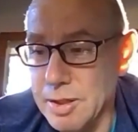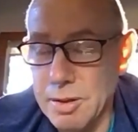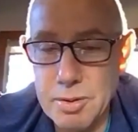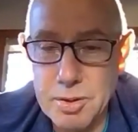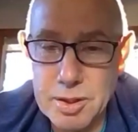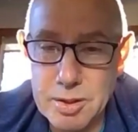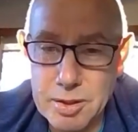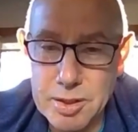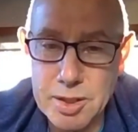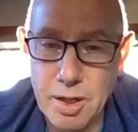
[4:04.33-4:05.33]
You know,
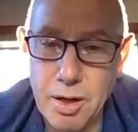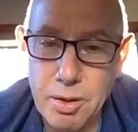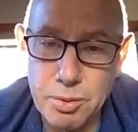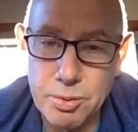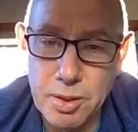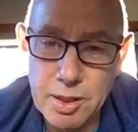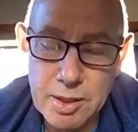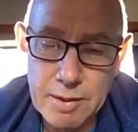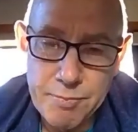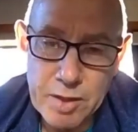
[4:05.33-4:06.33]
this whole
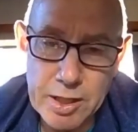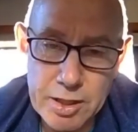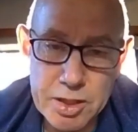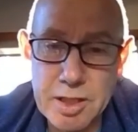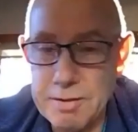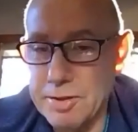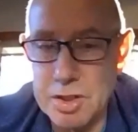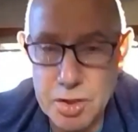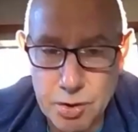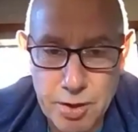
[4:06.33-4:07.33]
initiative,
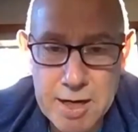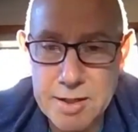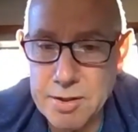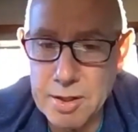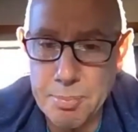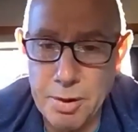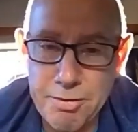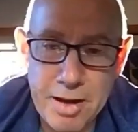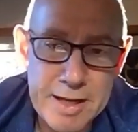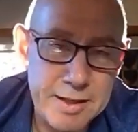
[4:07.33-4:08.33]
this trend that
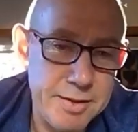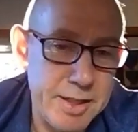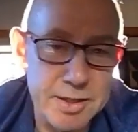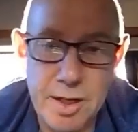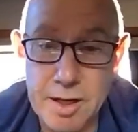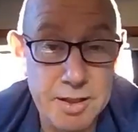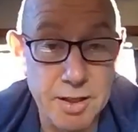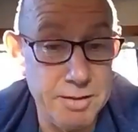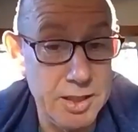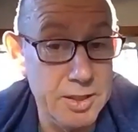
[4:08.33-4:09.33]
pervaded the entire
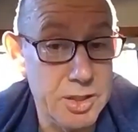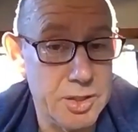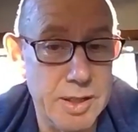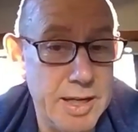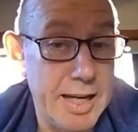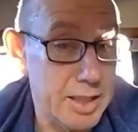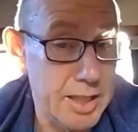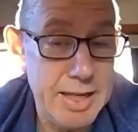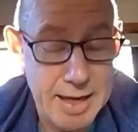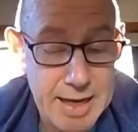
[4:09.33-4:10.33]
diving industry
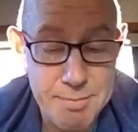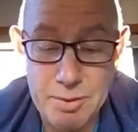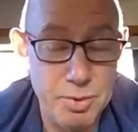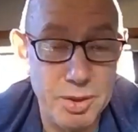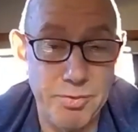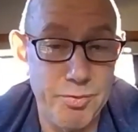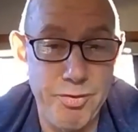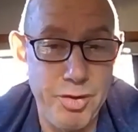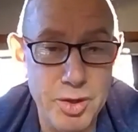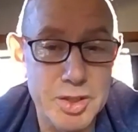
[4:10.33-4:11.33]
actually came in with
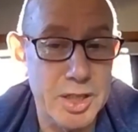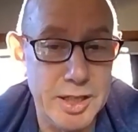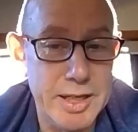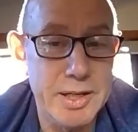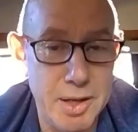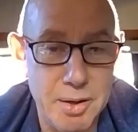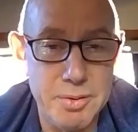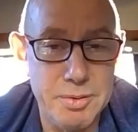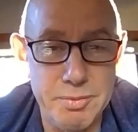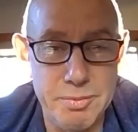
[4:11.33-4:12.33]
virtually
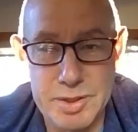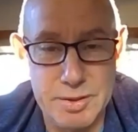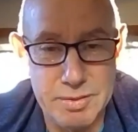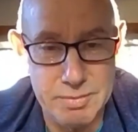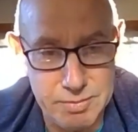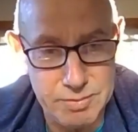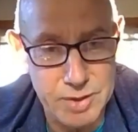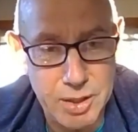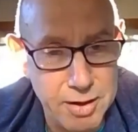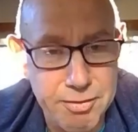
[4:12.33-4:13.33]
no
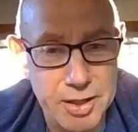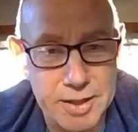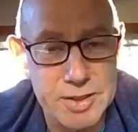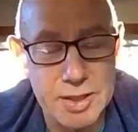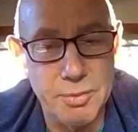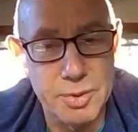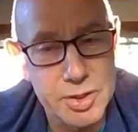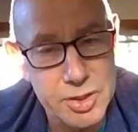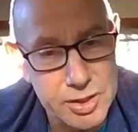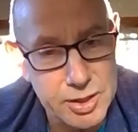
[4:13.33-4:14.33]
evidence. It
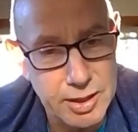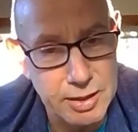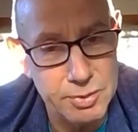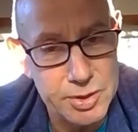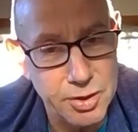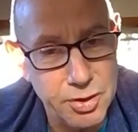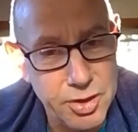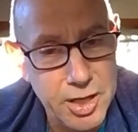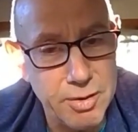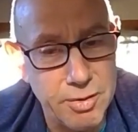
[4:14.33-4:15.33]
was just a
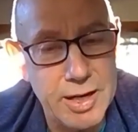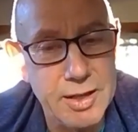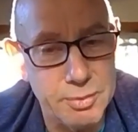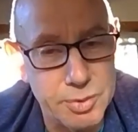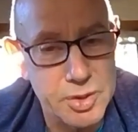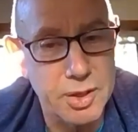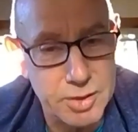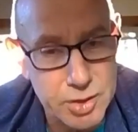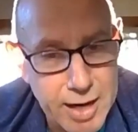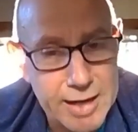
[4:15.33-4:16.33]
theory that was so
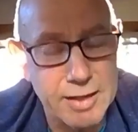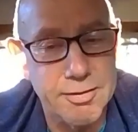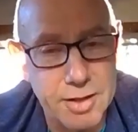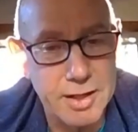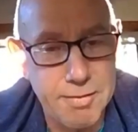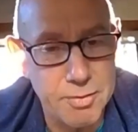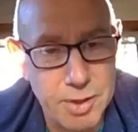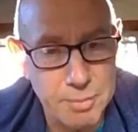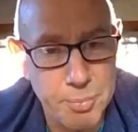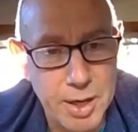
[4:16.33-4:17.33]
attractive that
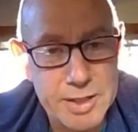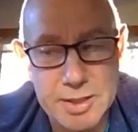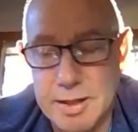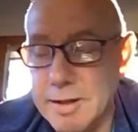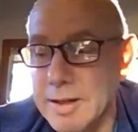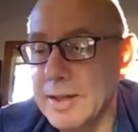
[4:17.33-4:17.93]
everyone embraced it.